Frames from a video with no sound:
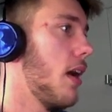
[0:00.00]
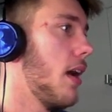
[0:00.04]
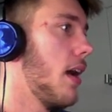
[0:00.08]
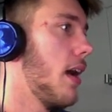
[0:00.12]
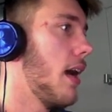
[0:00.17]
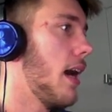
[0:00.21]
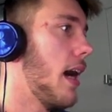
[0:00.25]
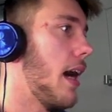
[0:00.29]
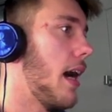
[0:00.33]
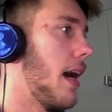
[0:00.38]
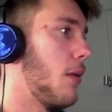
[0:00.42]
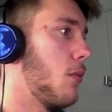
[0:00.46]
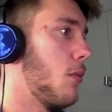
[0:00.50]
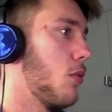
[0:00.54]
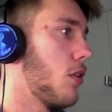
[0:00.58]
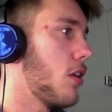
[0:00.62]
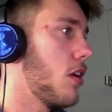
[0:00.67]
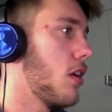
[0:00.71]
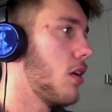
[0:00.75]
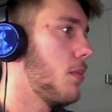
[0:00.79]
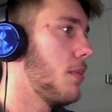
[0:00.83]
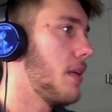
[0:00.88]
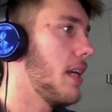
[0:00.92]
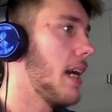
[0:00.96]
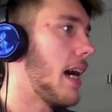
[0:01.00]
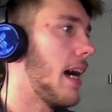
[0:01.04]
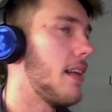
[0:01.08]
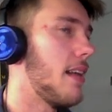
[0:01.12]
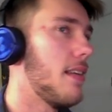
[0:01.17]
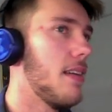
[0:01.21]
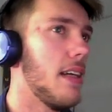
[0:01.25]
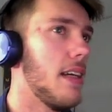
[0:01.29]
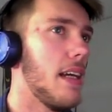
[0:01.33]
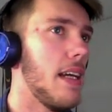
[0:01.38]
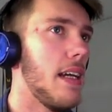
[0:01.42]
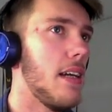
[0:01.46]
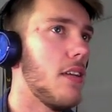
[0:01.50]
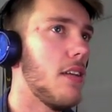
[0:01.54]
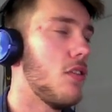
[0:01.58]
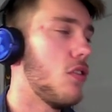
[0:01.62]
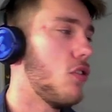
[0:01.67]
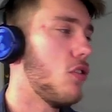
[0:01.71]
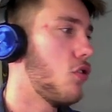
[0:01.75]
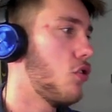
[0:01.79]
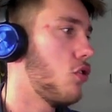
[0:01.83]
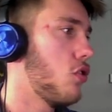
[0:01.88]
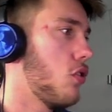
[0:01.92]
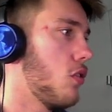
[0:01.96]
And we're going to be adding in
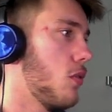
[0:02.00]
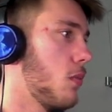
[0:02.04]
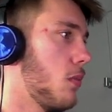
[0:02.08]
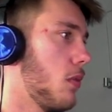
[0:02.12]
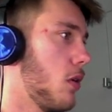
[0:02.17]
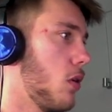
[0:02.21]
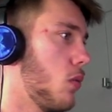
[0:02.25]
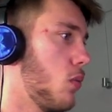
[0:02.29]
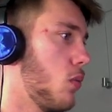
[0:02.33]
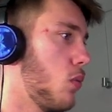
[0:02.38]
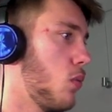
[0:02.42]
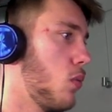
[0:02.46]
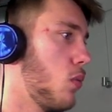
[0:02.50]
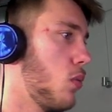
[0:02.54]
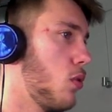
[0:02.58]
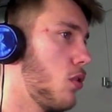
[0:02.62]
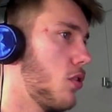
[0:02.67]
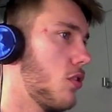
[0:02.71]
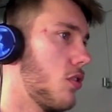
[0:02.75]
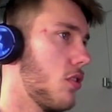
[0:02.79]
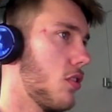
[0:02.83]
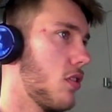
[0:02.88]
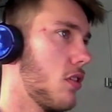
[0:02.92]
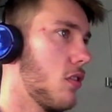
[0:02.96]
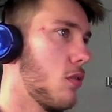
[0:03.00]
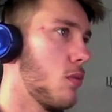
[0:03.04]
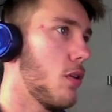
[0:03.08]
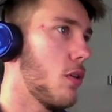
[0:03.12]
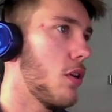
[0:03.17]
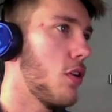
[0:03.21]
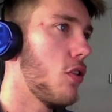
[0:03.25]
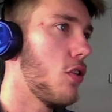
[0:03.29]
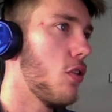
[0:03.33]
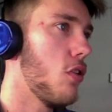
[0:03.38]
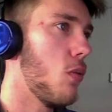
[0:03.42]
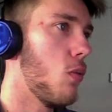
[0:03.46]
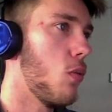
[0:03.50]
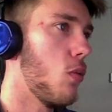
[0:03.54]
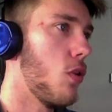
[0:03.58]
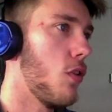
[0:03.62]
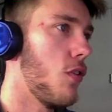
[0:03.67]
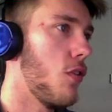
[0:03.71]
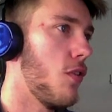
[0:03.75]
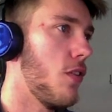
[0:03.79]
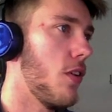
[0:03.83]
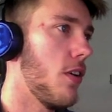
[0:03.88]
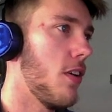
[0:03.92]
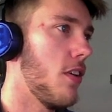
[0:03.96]
some wood, because we're going to do the
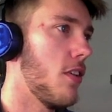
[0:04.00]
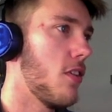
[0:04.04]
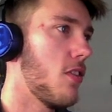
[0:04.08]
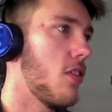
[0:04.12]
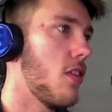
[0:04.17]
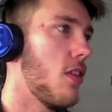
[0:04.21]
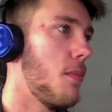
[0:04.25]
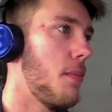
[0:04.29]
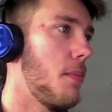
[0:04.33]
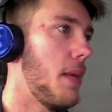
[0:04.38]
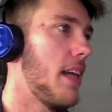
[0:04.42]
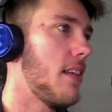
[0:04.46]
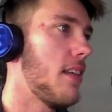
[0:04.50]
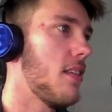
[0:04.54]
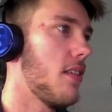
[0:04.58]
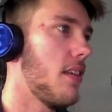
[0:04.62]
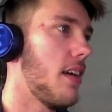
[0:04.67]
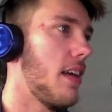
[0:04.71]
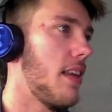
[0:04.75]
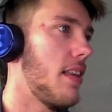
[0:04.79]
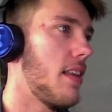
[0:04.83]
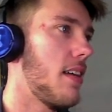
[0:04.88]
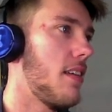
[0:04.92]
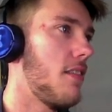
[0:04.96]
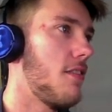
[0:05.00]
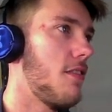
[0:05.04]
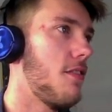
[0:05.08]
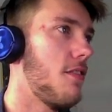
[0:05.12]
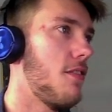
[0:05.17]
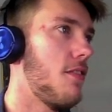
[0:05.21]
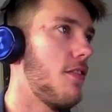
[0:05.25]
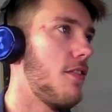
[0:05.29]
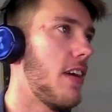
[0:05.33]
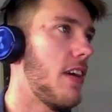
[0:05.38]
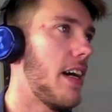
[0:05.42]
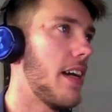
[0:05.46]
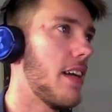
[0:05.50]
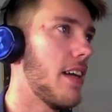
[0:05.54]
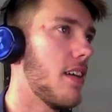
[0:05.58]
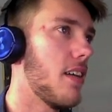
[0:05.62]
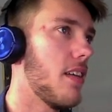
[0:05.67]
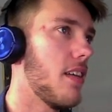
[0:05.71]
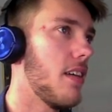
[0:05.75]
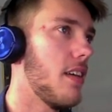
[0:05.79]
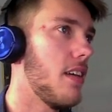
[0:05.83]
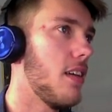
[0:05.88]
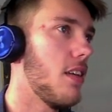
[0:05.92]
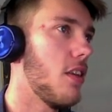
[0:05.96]
wood first, the metal, and then
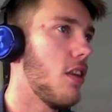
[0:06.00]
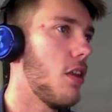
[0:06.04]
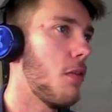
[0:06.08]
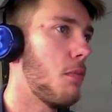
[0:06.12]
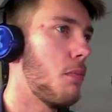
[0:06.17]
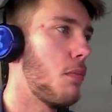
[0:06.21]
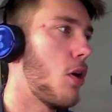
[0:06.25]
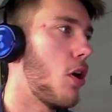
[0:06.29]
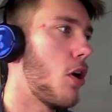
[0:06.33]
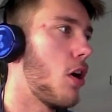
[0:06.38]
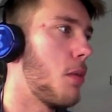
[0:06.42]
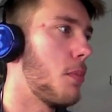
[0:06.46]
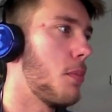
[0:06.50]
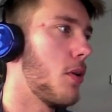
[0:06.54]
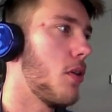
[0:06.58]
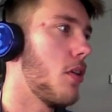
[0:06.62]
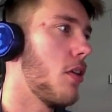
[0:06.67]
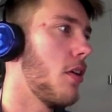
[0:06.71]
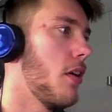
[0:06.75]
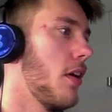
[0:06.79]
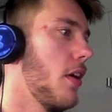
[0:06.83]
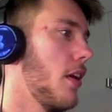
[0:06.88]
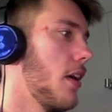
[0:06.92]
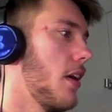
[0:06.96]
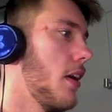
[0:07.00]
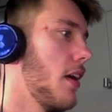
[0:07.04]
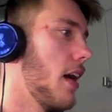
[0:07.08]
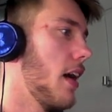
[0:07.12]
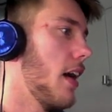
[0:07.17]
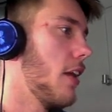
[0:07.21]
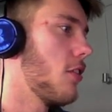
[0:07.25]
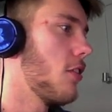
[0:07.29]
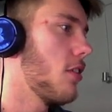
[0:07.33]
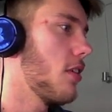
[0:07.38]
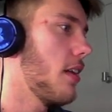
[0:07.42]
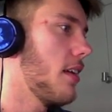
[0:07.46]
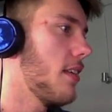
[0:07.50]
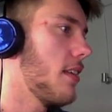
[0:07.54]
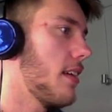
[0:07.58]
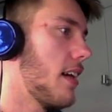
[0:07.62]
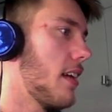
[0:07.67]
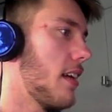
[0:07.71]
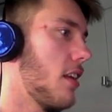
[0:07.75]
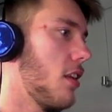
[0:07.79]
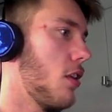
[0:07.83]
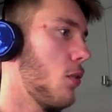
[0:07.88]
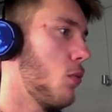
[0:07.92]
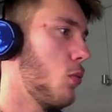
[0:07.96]
finally the marble. And so let's
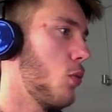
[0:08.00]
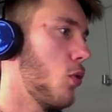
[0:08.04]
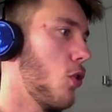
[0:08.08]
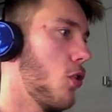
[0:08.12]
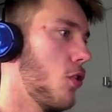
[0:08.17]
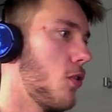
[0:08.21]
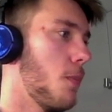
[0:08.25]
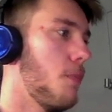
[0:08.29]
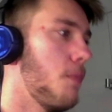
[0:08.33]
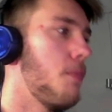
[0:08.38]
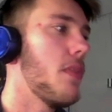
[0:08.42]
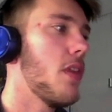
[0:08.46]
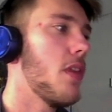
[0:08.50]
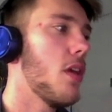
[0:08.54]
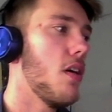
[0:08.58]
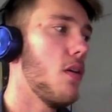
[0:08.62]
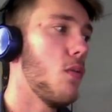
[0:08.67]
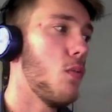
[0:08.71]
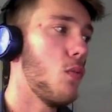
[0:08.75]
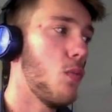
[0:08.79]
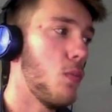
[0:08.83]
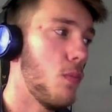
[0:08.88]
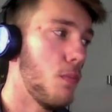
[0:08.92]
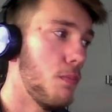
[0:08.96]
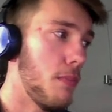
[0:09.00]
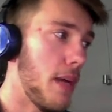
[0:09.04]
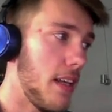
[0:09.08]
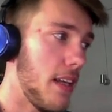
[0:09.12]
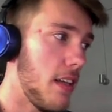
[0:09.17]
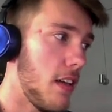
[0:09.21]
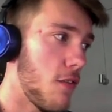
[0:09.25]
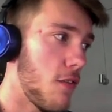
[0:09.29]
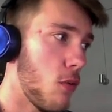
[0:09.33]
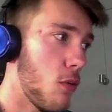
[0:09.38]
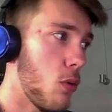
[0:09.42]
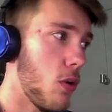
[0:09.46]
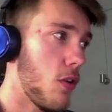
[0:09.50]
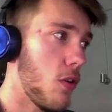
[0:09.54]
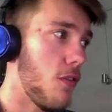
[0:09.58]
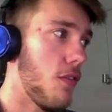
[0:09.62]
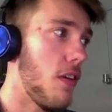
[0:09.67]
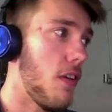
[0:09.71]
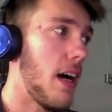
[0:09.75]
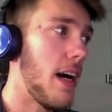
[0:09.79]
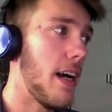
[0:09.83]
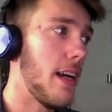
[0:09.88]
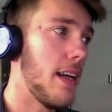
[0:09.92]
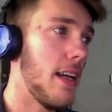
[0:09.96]
add in the wood. Medieval wood
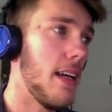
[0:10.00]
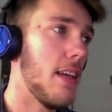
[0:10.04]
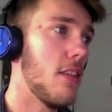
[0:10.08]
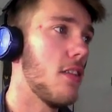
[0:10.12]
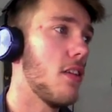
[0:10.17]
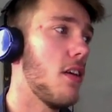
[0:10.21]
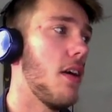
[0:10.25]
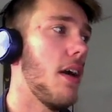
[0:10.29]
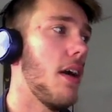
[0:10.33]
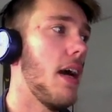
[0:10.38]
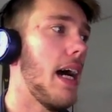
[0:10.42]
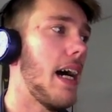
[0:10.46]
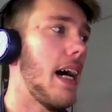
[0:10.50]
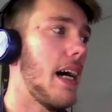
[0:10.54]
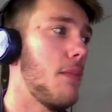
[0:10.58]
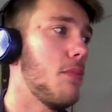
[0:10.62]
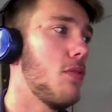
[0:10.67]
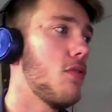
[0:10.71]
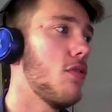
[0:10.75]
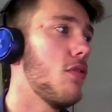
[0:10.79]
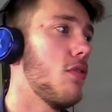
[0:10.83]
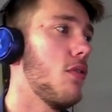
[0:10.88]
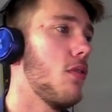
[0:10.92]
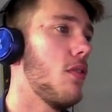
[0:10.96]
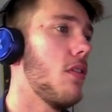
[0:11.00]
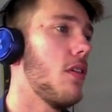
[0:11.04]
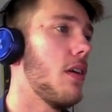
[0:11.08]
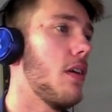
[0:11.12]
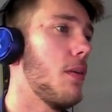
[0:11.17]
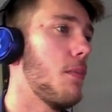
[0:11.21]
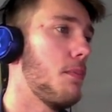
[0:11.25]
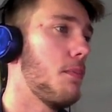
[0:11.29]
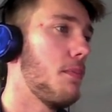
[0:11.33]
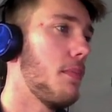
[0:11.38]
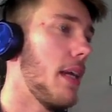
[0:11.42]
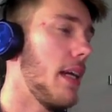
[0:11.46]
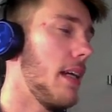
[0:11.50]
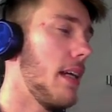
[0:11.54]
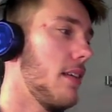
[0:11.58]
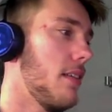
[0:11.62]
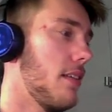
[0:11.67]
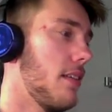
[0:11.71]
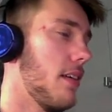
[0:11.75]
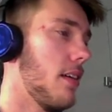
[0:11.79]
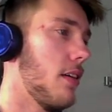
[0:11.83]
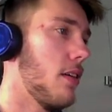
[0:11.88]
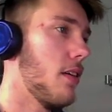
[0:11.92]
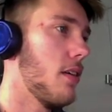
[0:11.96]
fine is an absolutely
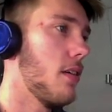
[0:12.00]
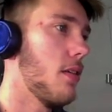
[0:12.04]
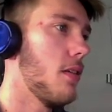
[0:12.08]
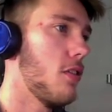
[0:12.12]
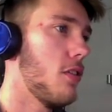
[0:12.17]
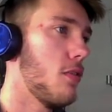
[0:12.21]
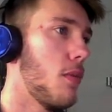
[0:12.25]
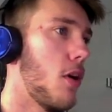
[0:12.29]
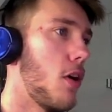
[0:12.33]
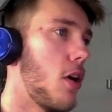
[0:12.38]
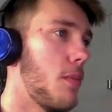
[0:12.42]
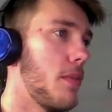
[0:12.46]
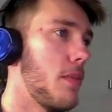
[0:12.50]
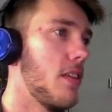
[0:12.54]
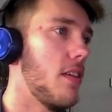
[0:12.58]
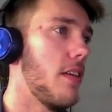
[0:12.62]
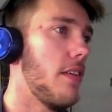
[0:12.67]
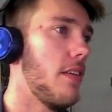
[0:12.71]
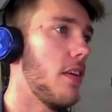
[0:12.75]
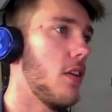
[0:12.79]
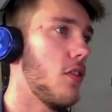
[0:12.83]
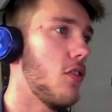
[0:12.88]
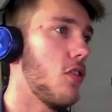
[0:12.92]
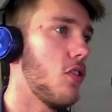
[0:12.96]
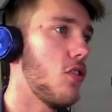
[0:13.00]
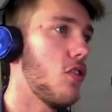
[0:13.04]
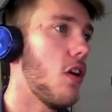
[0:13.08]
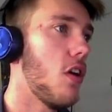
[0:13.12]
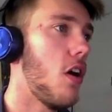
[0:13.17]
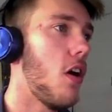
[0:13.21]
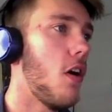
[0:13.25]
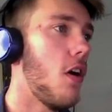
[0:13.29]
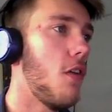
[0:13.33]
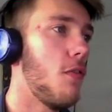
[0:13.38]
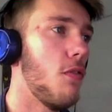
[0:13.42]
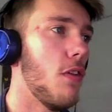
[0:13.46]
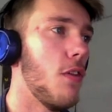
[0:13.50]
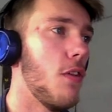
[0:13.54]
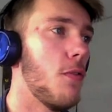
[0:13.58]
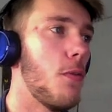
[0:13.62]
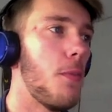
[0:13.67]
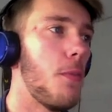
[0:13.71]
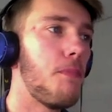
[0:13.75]
amazing smart material to start off with.